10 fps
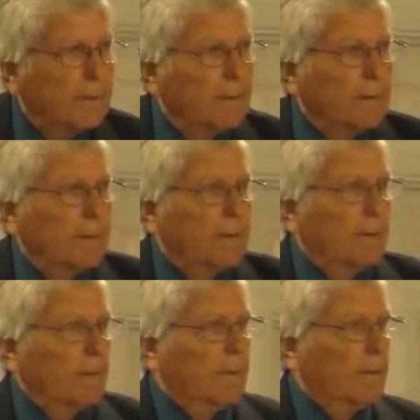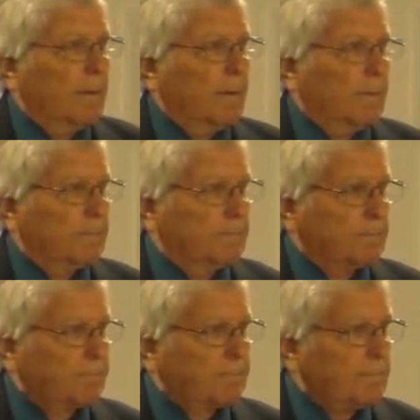(no one is talking)